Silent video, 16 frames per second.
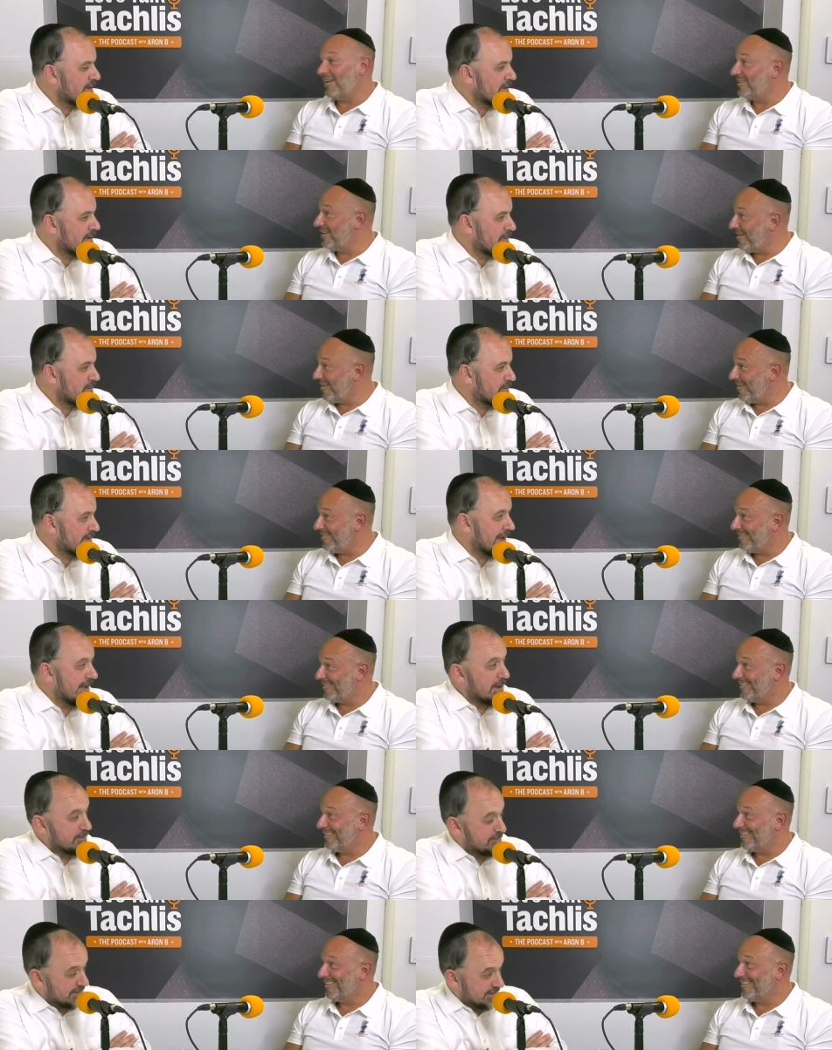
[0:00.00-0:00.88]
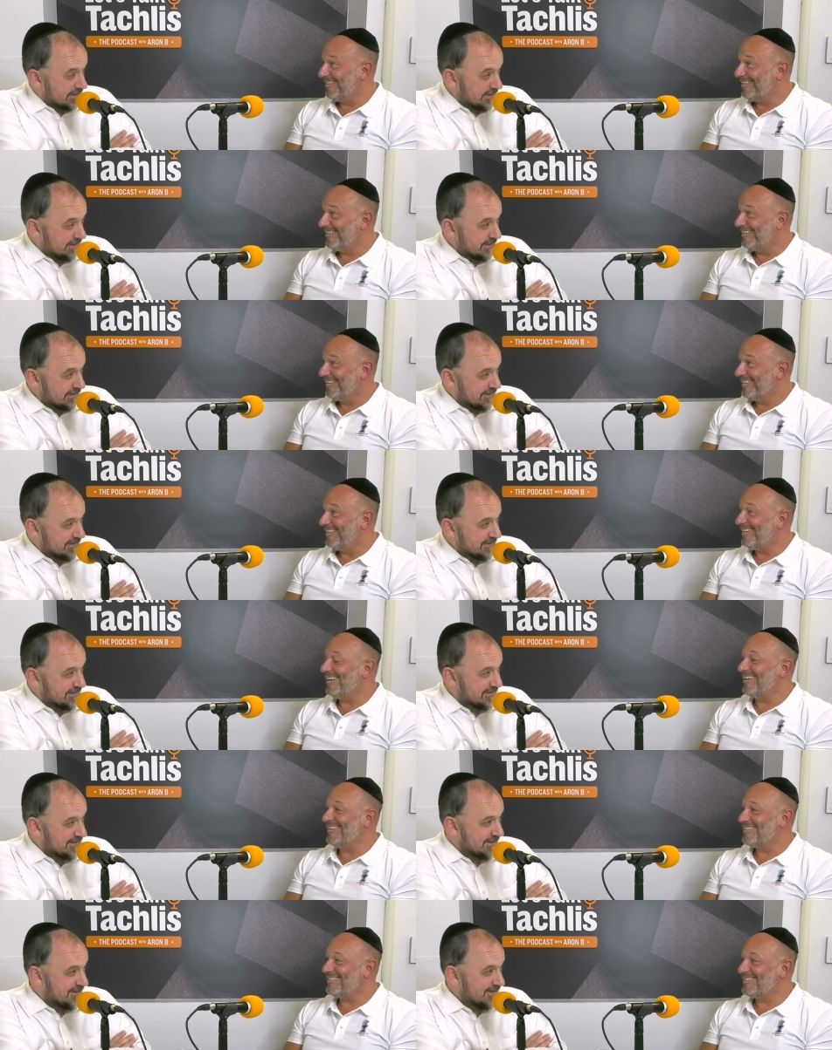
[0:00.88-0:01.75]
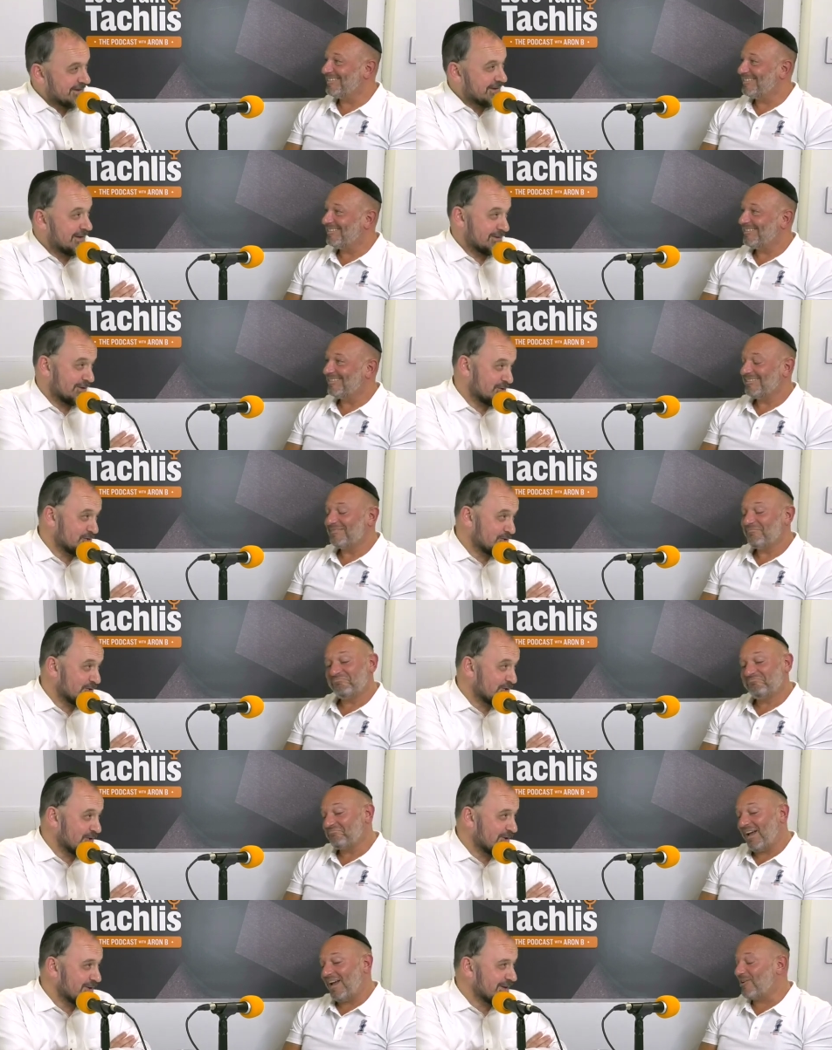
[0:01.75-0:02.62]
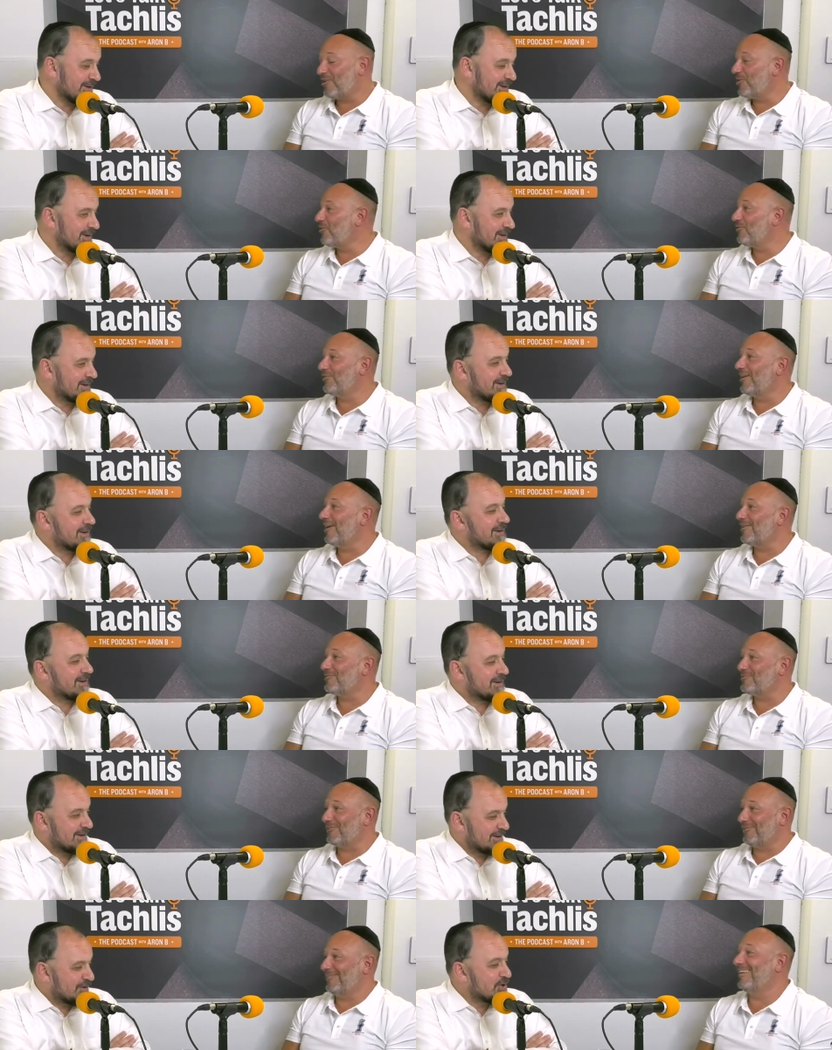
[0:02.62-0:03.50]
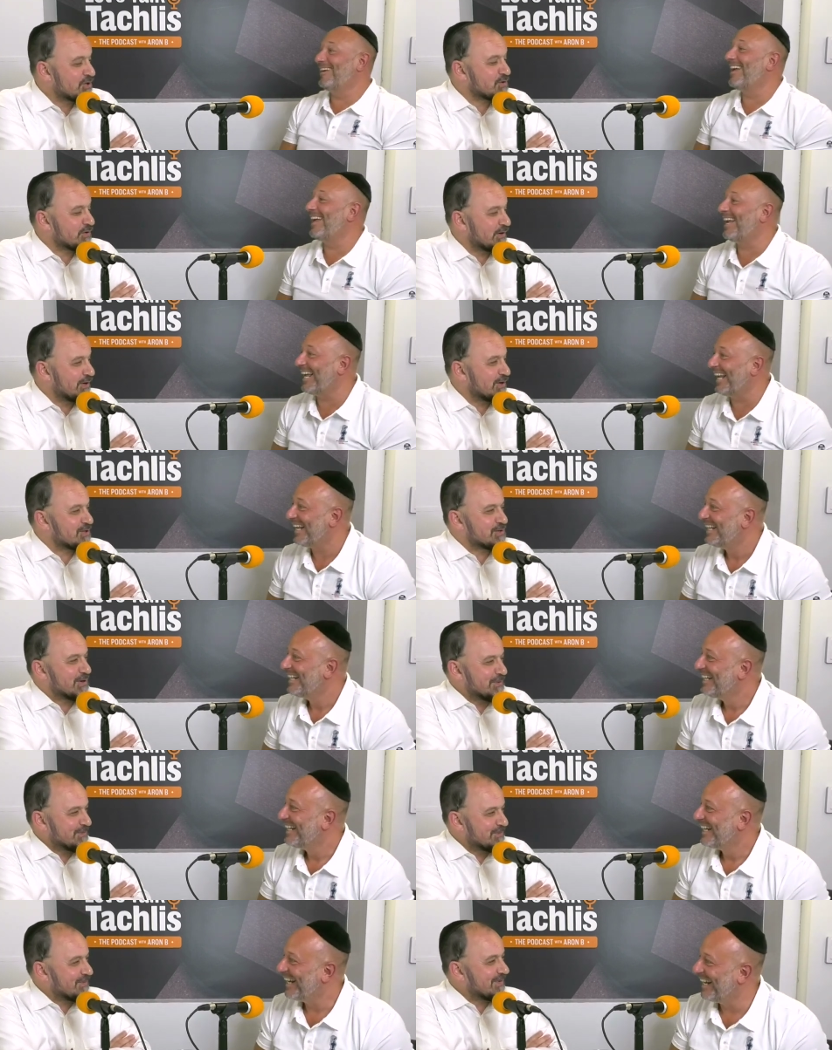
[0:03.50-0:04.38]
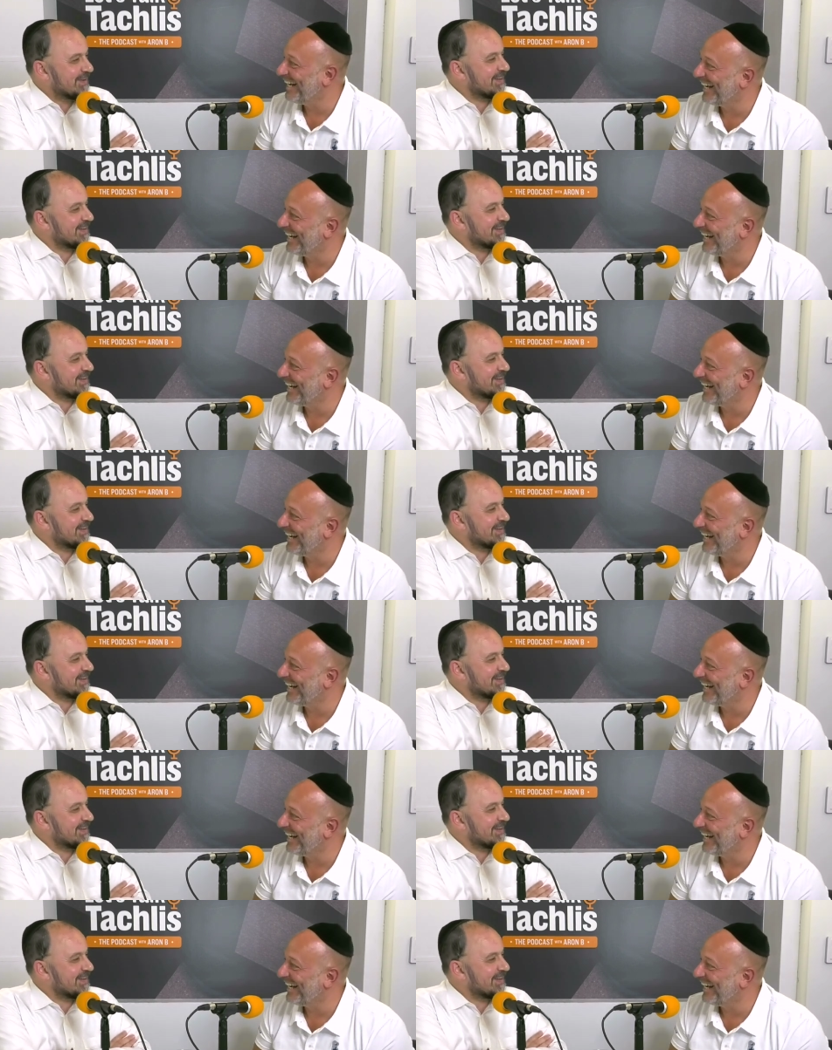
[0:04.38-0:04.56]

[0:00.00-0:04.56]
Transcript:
Speaker 1: Did I? With the happiness? Yes. And the joy? I don't know the answer. you, tri- you tripped me?